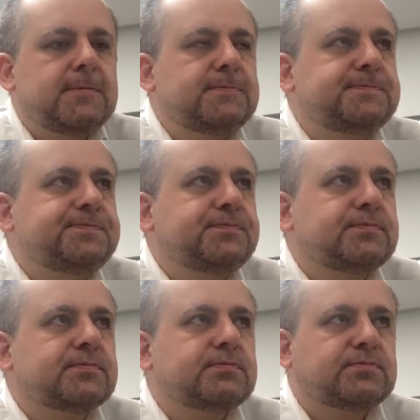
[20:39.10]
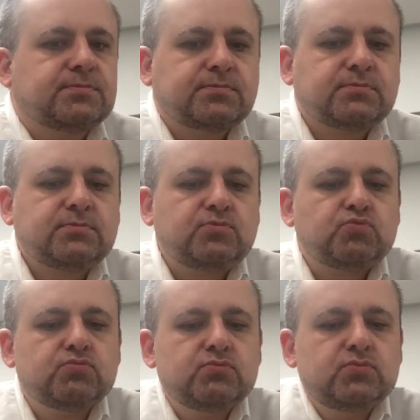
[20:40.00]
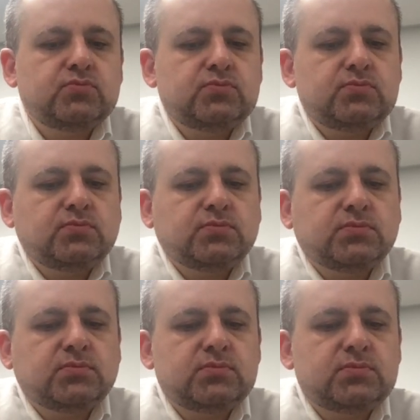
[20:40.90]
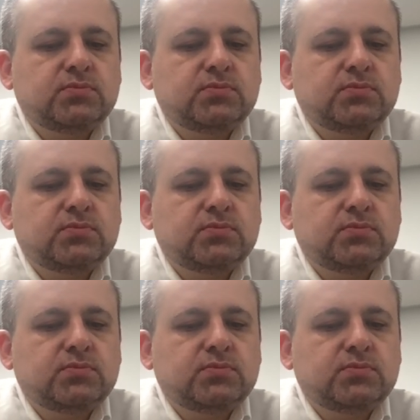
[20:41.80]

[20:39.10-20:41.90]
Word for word: this election with this proposition